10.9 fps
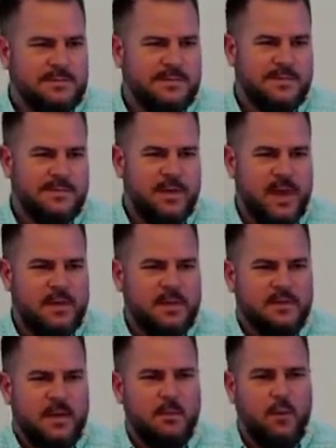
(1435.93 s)
Right? This is
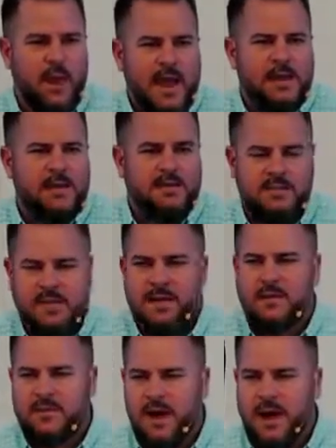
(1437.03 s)
a miraculous deed
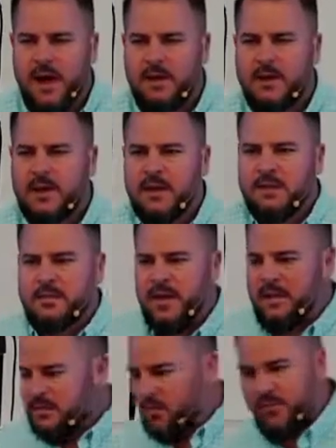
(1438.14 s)
of God to take
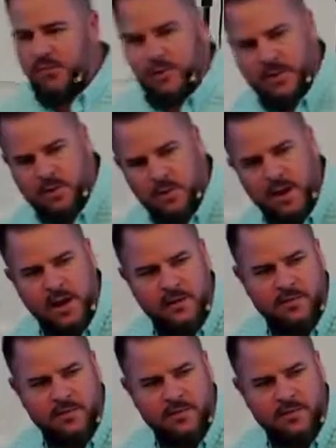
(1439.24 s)
someone from the grave